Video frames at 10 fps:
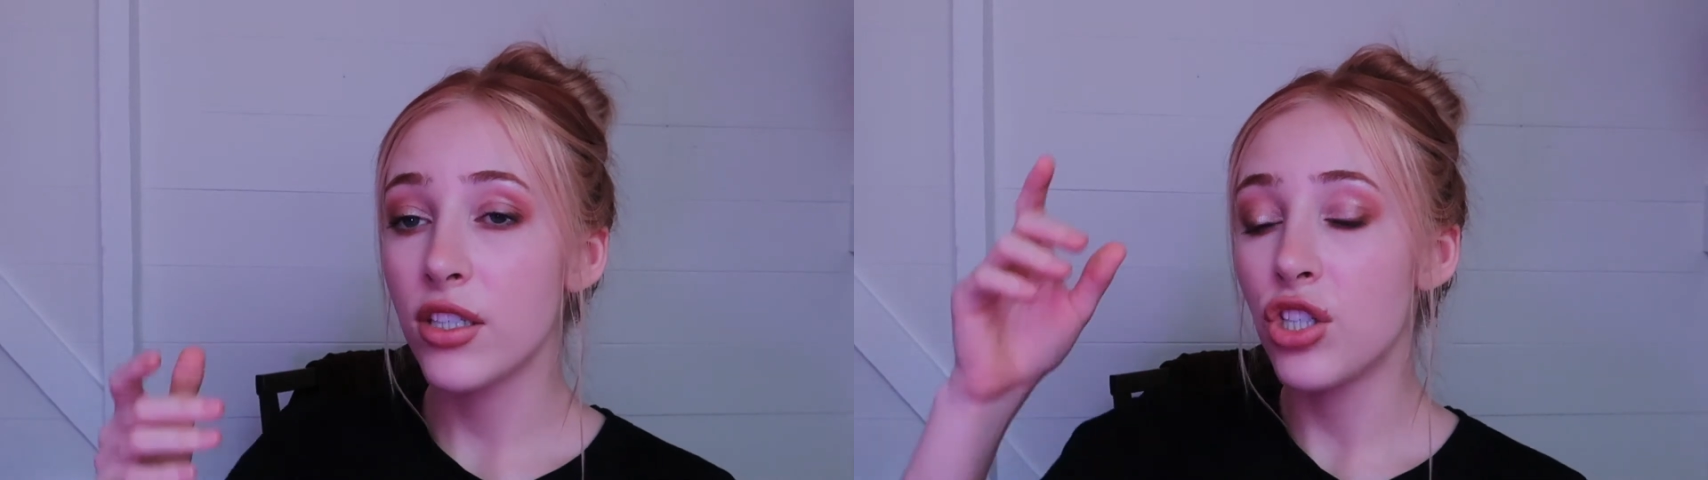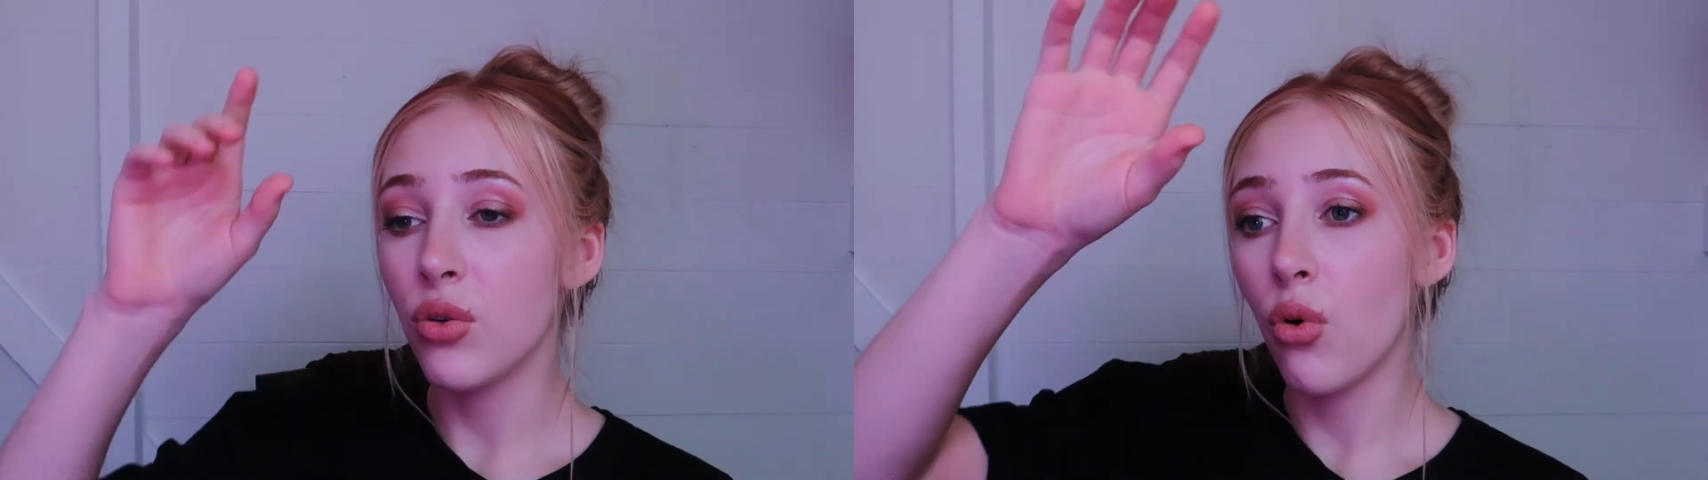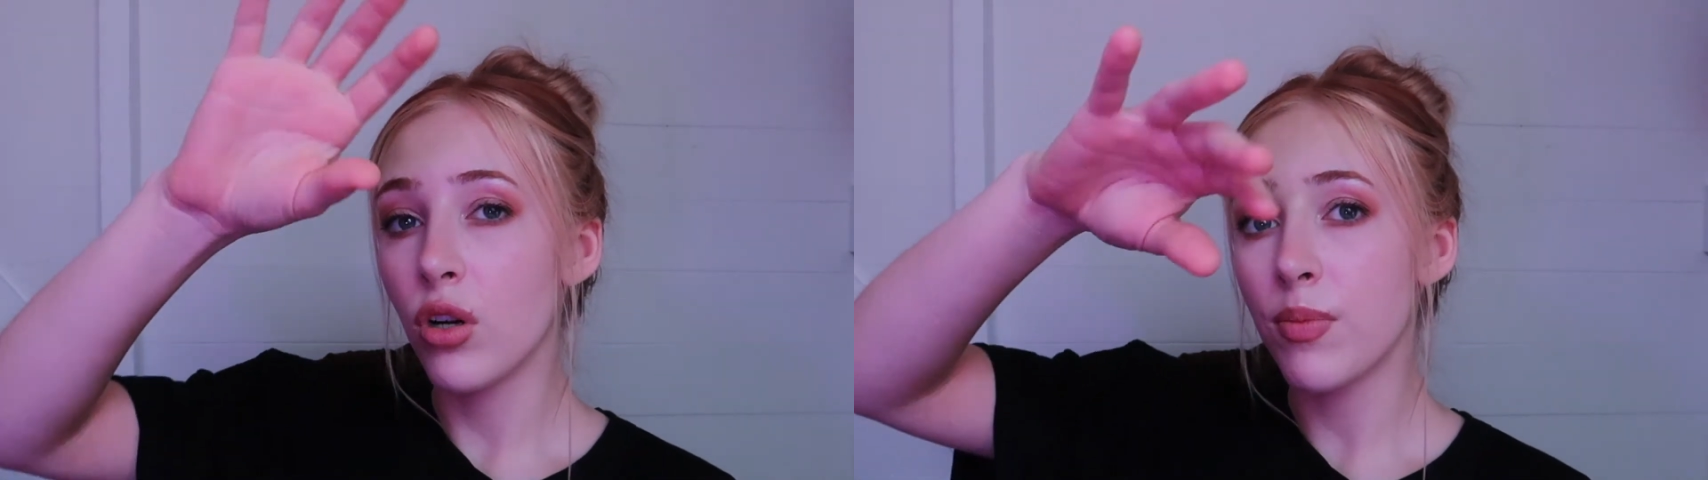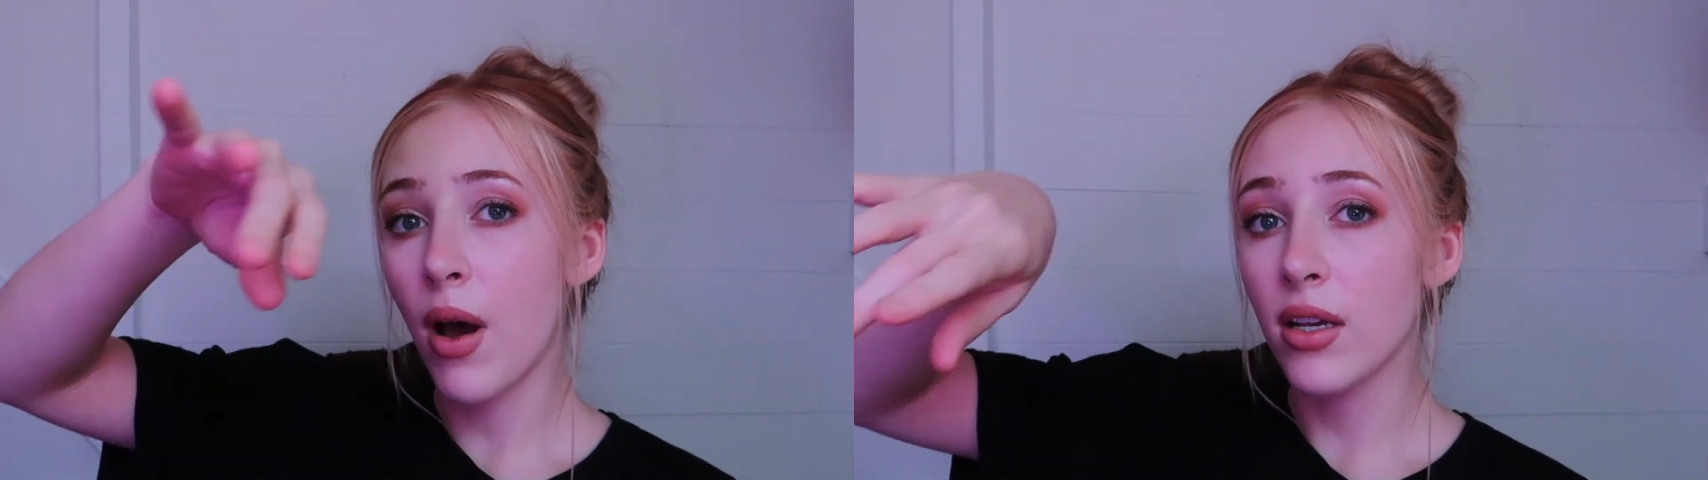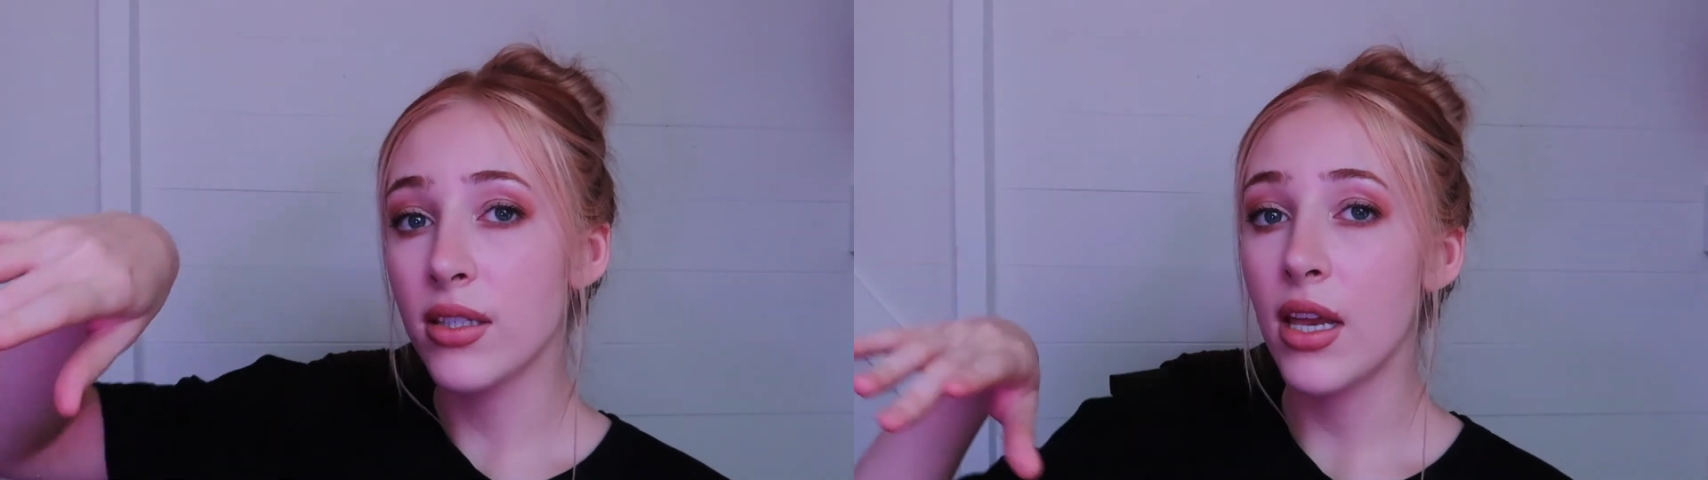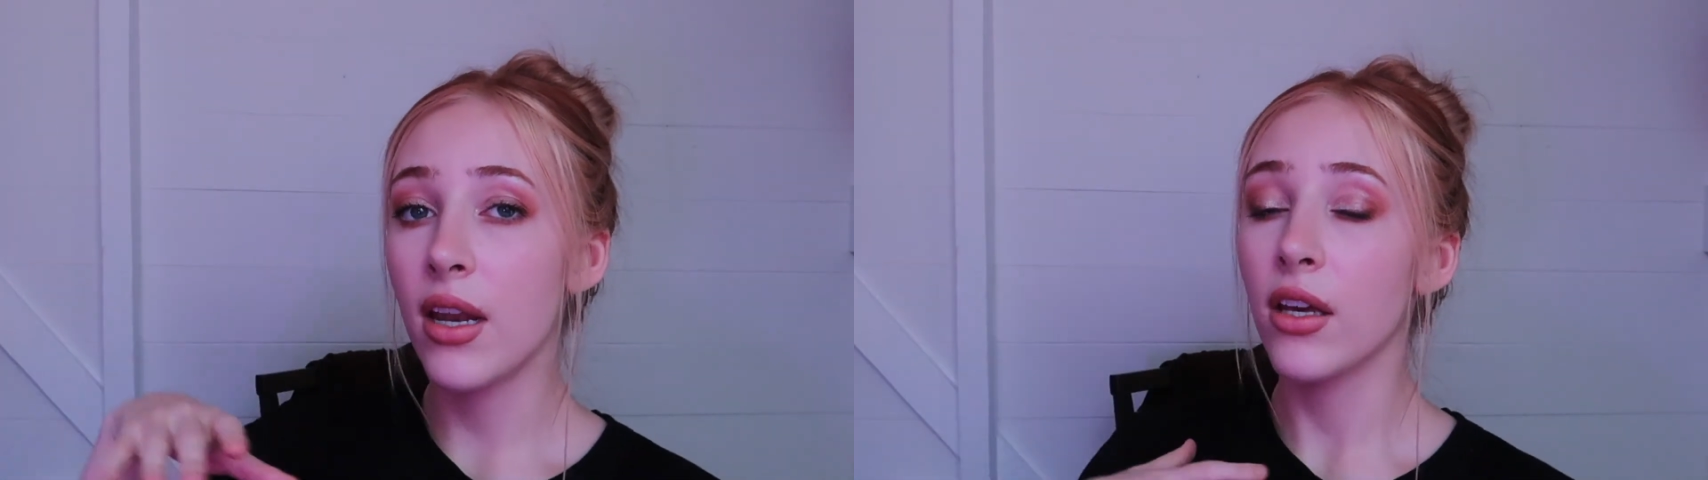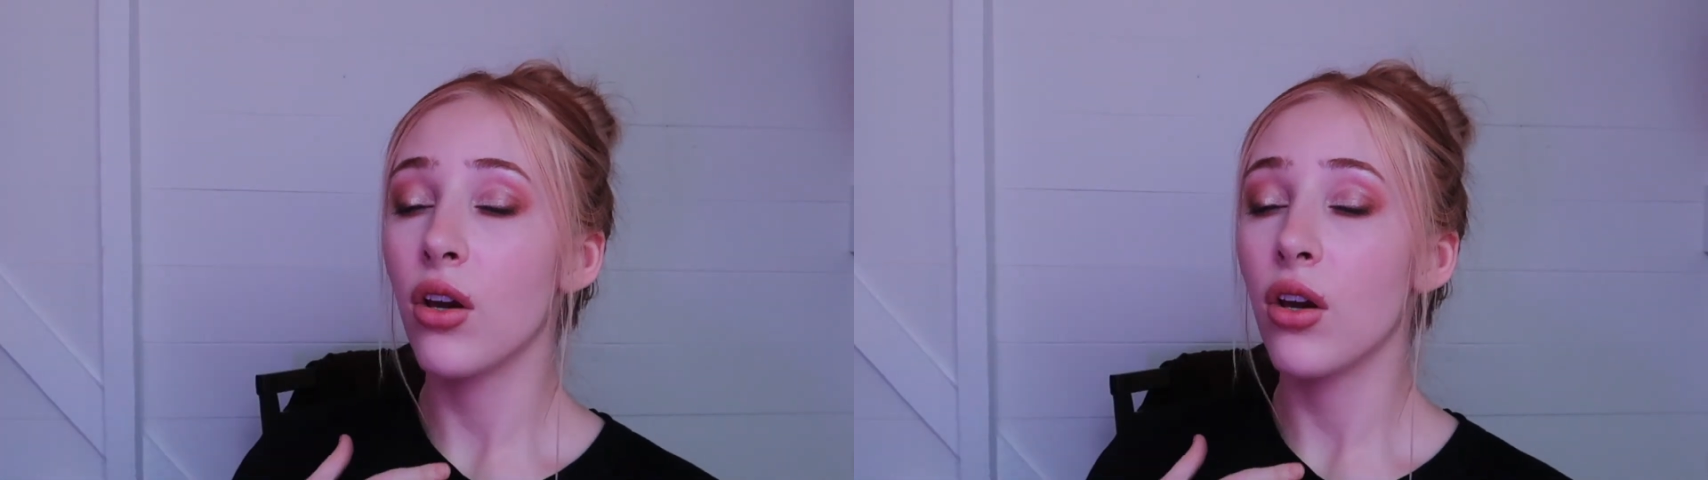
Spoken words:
She walks past and I